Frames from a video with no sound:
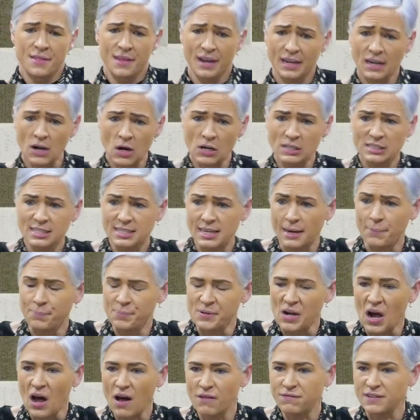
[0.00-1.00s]
the
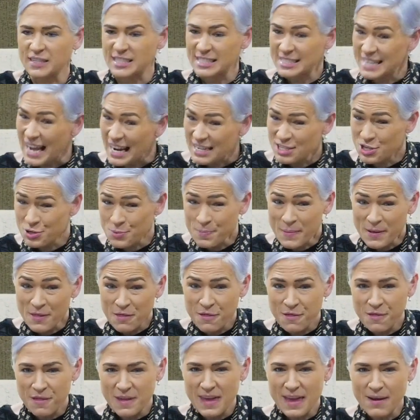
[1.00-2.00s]
concept of
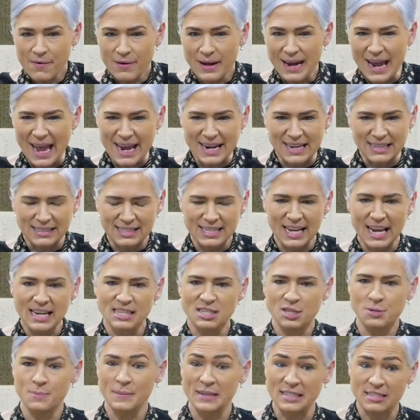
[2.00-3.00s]
attachment theory and
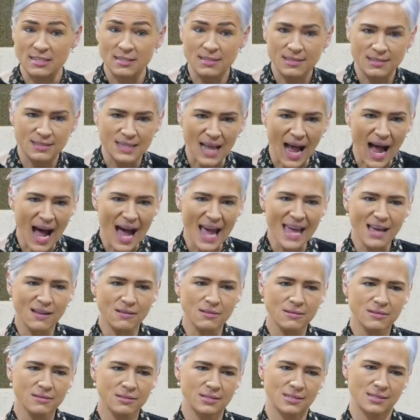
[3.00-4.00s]
attachment
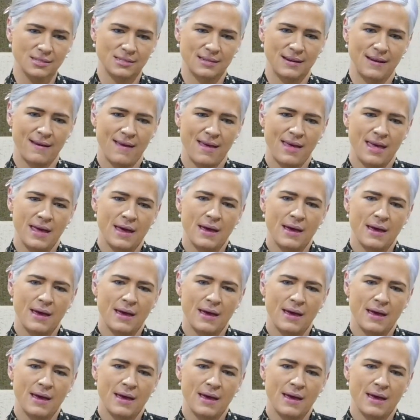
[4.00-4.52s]
styles,